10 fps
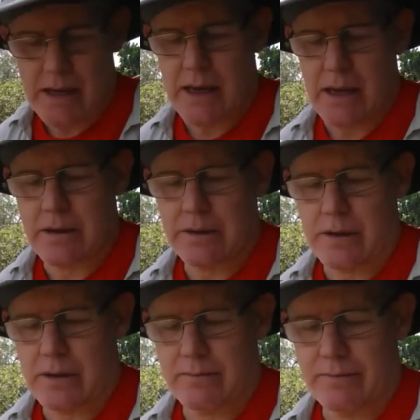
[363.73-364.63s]
and
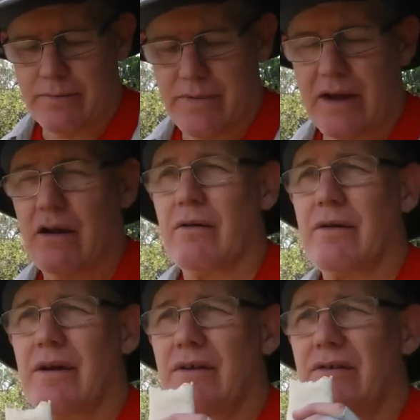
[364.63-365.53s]
then
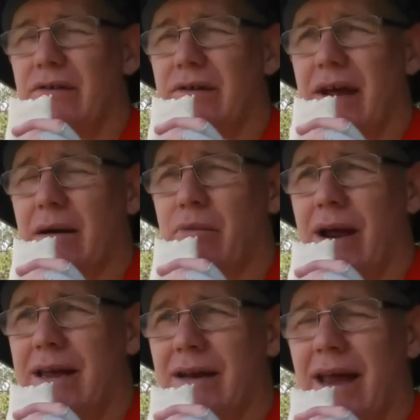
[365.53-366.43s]
I'll take a
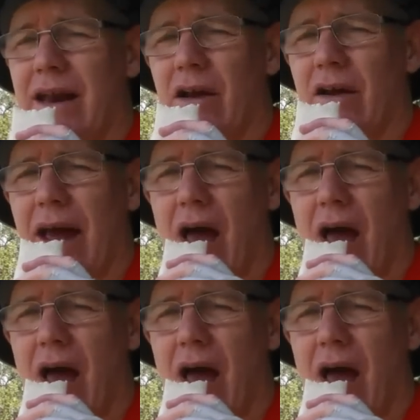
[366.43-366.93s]
break and head on